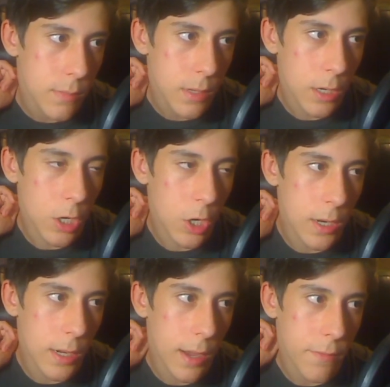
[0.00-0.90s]
good
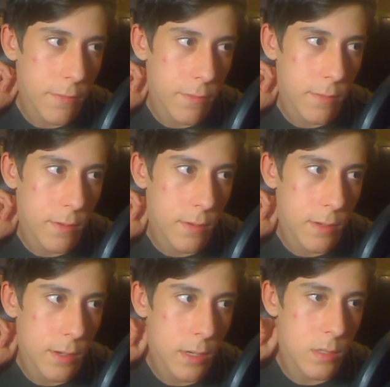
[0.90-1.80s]
enough.
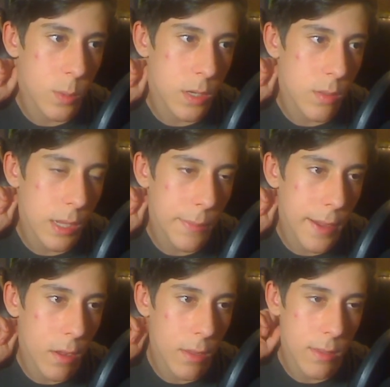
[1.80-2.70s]
Because when you think
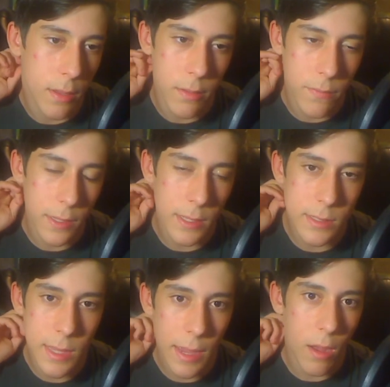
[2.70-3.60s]
about all the other villains,
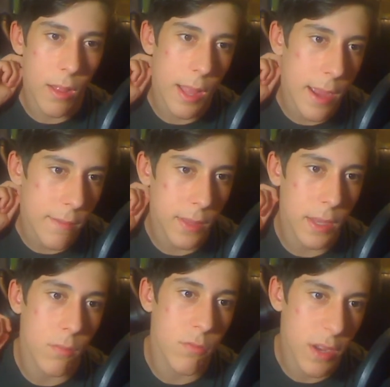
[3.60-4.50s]
they all have like
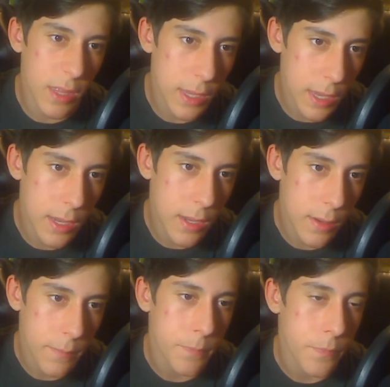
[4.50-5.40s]
really
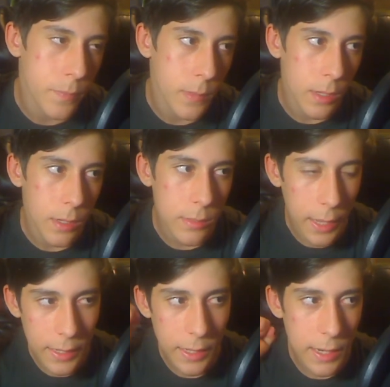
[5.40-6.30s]

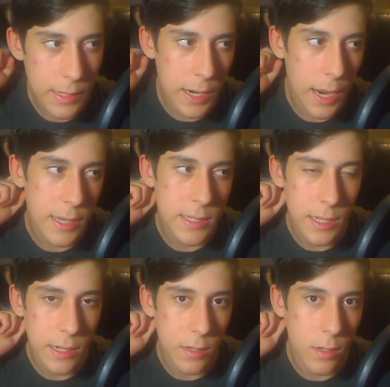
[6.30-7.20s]
like
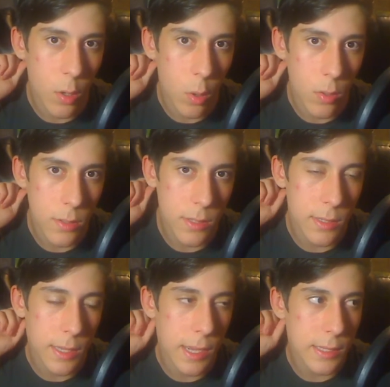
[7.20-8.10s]
enticing goal.
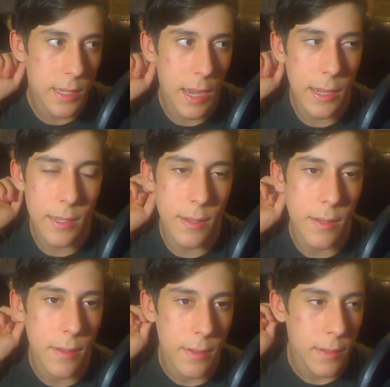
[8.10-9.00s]
It's
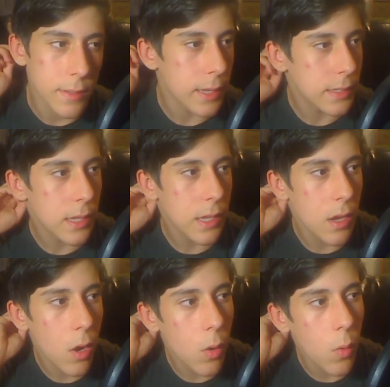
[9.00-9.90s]
like
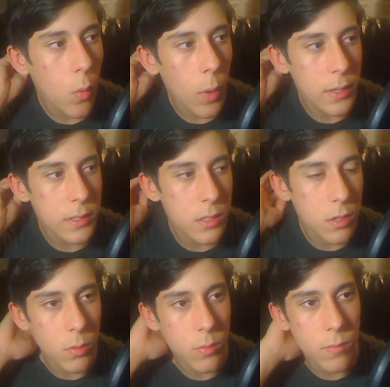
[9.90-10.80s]
Dio wants
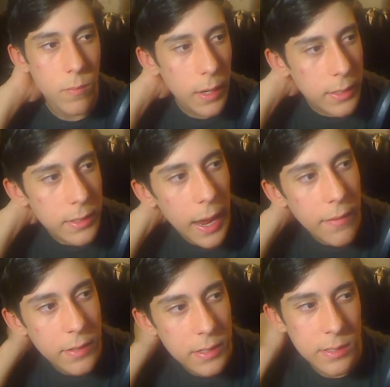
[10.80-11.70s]
to have
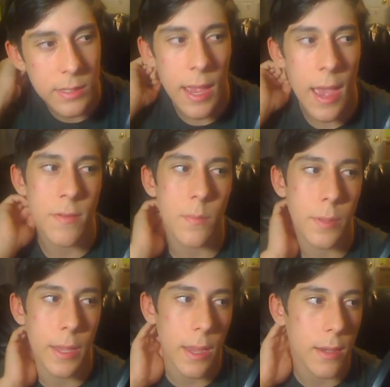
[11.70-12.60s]
his heaven
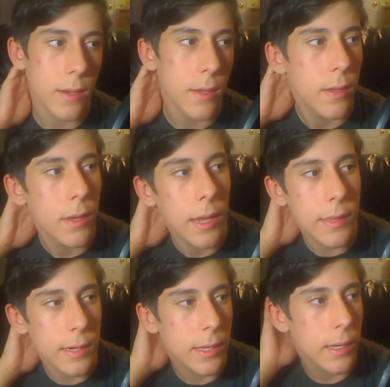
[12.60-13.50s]
plan, and
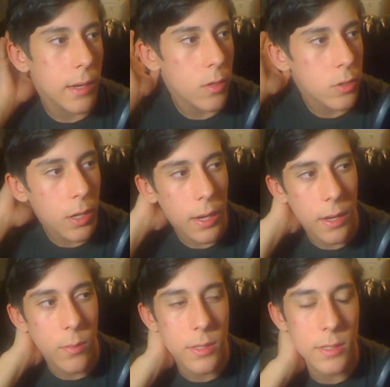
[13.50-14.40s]
then Kira
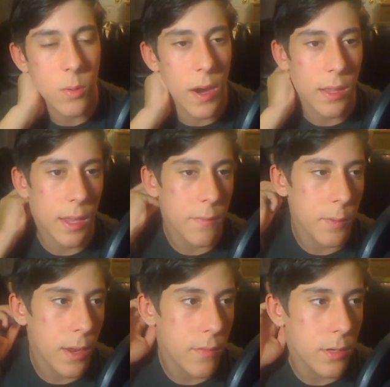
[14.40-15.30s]
Yoshikage with his quiet life,
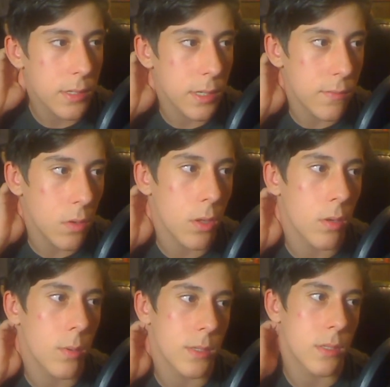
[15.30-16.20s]
whatever.
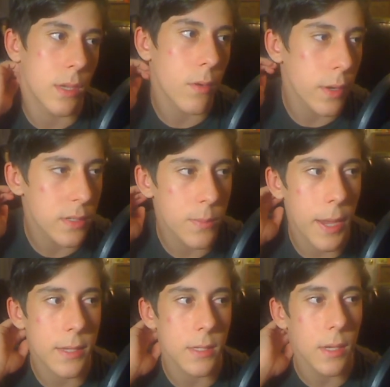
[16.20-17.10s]
Diavolo wants to like erase his
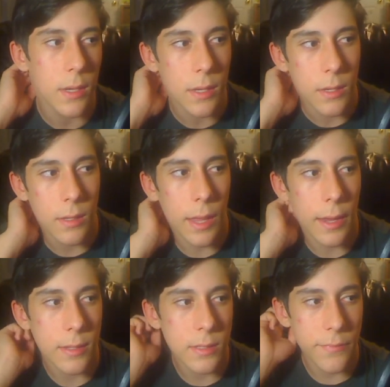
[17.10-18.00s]
past.
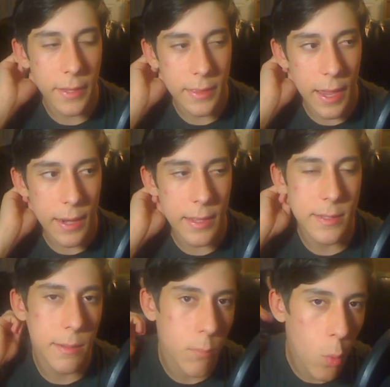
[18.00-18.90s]
Like stuff like that, it's
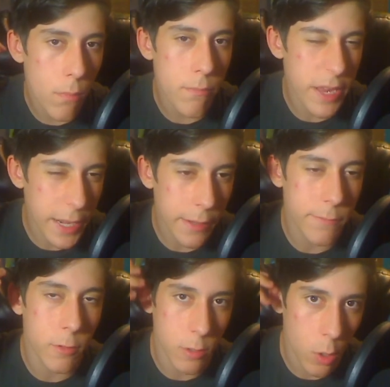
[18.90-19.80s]
like more
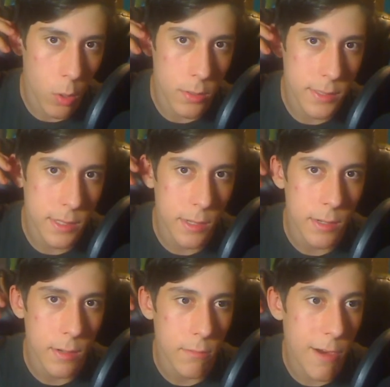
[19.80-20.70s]
meaningful goals
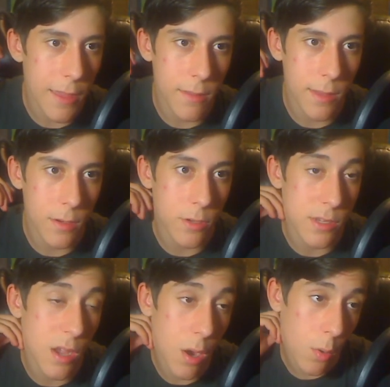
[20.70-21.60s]
rather than
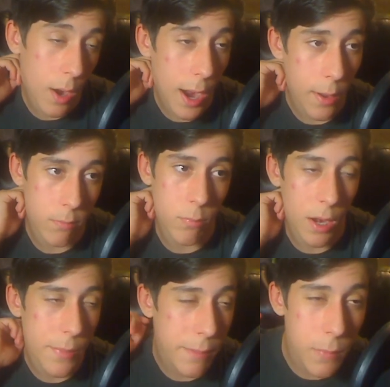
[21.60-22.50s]
just, oh, I want
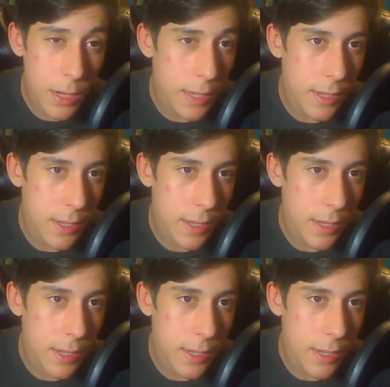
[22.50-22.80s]
to make money